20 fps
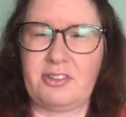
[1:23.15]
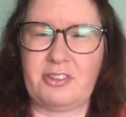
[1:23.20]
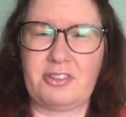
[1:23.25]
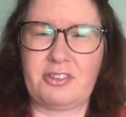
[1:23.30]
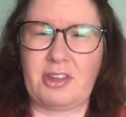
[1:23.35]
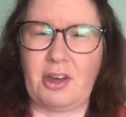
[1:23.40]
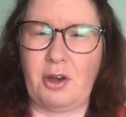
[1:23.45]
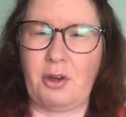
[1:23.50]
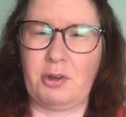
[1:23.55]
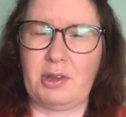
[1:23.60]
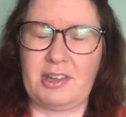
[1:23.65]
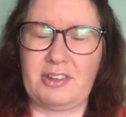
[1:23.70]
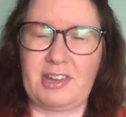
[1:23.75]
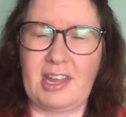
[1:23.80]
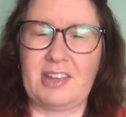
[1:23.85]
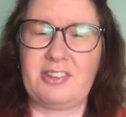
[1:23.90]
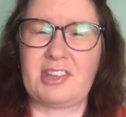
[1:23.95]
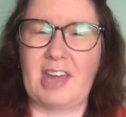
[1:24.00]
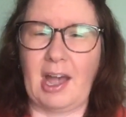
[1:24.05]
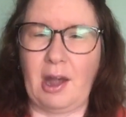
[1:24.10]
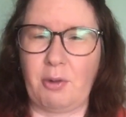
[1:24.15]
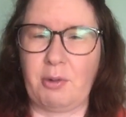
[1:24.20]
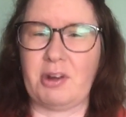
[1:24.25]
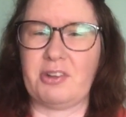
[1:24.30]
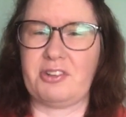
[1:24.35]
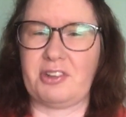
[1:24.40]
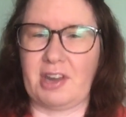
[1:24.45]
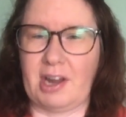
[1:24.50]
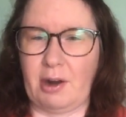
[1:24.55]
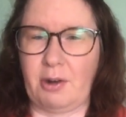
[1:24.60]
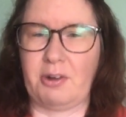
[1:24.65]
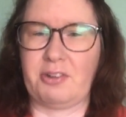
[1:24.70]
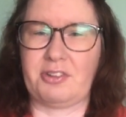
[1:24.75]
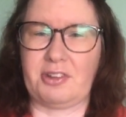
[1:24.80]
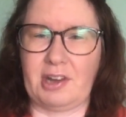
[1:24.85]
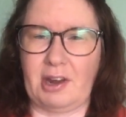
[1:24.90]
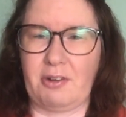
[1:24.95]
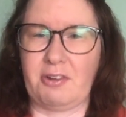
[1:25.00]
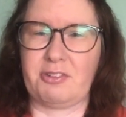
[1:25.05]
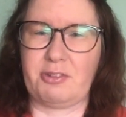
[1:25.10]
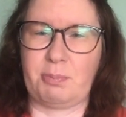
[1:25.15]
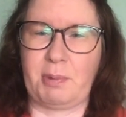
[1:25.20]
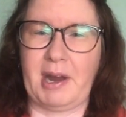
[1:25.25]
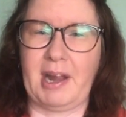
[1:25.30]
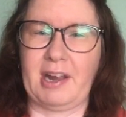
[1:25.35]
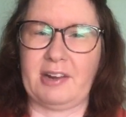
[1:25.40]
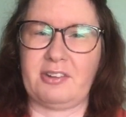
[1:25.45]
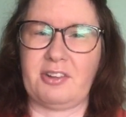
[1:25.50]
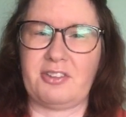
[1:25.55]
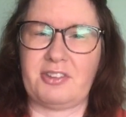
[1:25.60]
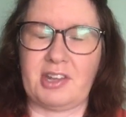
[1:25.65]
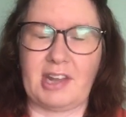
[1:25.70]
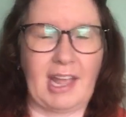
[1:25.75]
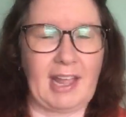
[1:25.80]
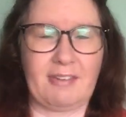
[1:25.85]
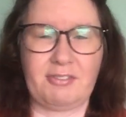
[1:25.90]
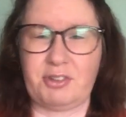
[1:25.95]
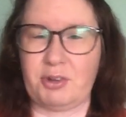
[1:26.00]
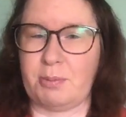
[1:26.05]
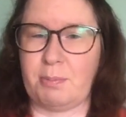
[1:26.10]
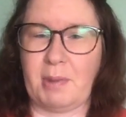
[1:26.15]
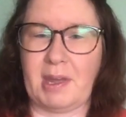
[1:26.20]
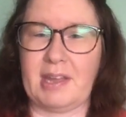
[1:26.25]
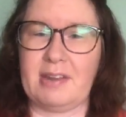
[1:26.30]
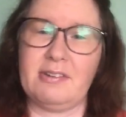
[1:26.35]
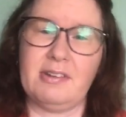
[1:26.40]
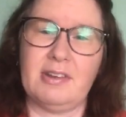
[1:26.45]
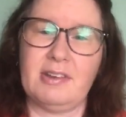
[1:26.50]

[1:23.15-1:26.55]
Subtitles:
so it takes hours and hours and hours of practice, and I have to admit,